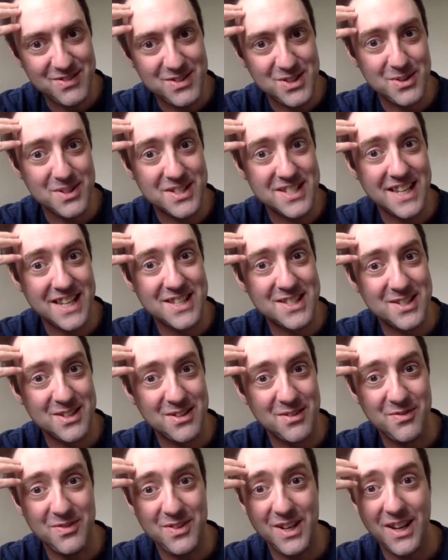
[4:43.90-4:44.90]
it gives you a
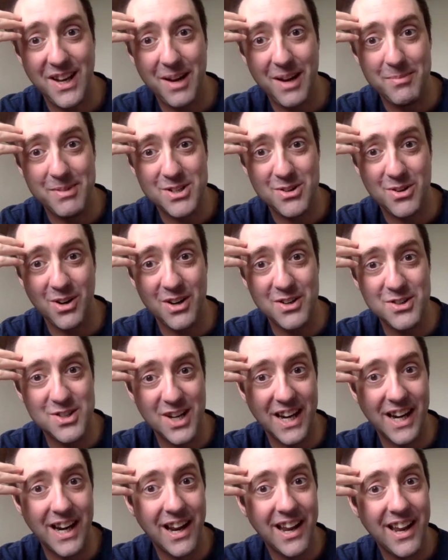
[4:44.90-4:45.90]
sense of how much
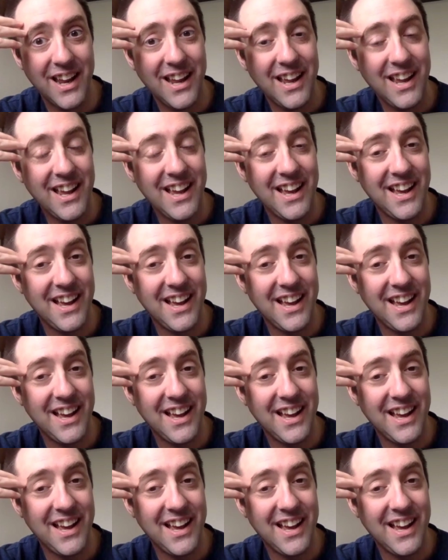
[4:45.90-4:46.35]
crunching